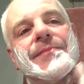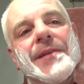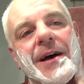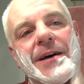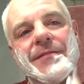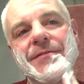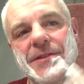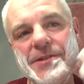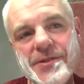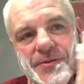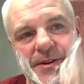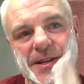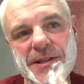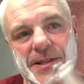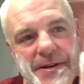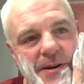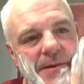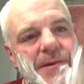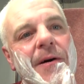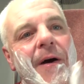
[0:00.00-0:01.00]
have this
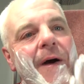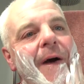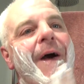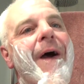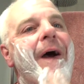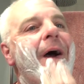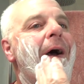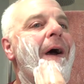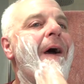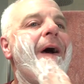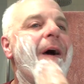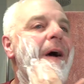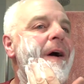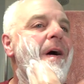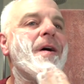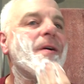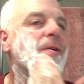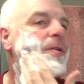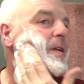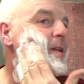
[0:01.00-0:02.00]
razor
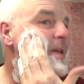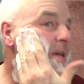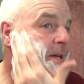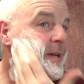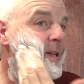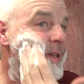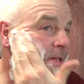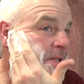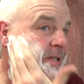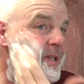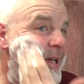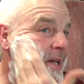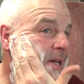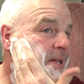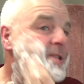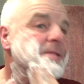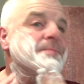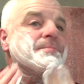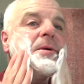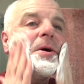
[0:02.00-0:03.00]
already in the States,